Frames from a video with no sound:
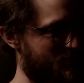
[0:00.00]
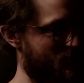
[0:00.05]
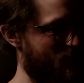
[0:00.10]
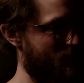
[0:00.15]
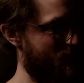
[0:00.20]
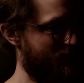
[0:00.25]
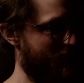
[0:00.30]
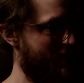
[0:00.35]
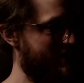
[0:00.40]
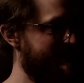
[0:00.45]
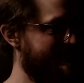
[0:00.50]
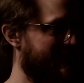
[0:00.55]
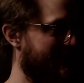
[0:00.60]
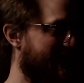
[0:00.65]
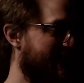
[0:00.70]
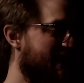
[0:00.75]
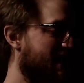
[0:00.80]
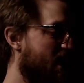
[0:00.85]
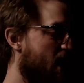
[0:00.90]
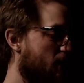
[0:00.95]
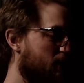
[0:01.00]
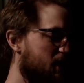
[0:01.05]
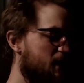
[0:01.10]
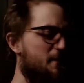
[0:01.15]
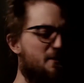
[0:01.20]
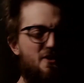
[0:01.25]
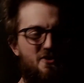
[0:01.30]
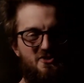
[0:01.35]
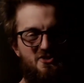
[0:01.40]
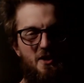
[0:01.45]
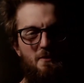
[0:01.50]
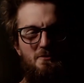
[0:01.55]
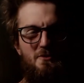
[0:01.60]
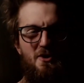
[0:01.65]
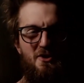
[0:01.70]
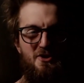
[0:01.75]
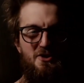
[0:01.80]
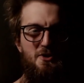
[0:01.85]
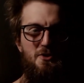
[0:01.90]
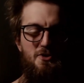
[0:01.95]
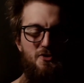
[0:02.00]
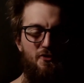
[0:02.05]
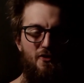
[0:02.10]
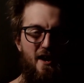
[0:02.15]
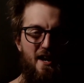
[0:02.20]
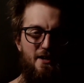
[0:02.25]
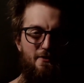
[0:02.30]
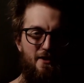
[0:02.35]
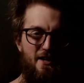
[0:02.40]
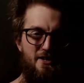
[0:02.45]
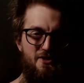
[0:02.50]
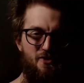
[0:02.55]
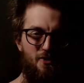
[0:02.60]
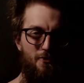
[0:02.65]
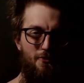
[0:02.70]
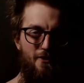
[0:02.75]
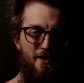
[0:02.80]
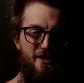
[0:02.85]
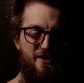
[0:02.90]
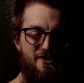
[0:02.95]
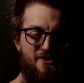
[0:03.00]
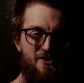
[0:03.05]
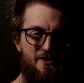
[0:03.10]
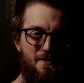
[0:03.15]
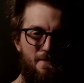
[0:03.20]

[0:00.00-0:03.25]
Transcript: right there. I'm going to be honest. I'm not a huge fan of angelfish.